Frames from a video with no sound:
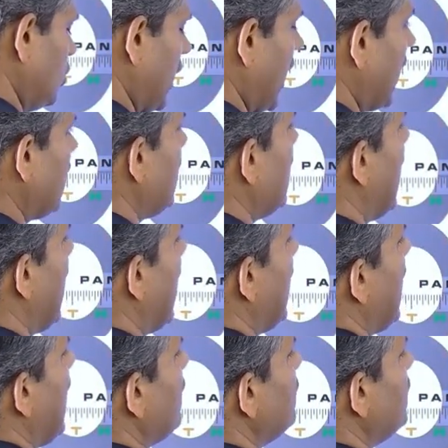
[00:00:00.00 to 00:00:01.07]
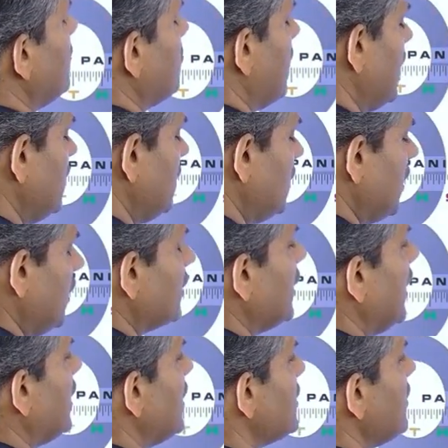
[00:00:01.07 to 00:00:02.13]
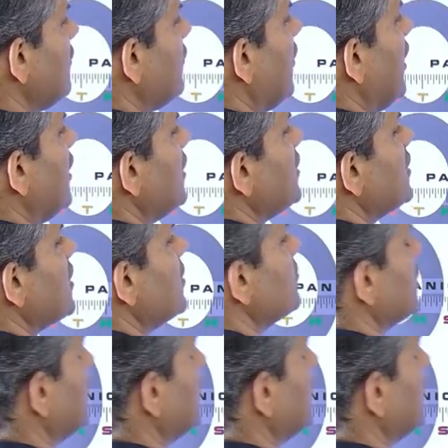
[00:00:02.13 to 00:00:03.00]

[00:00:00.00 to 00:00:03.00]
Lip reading: 10 I have the month that is defined in term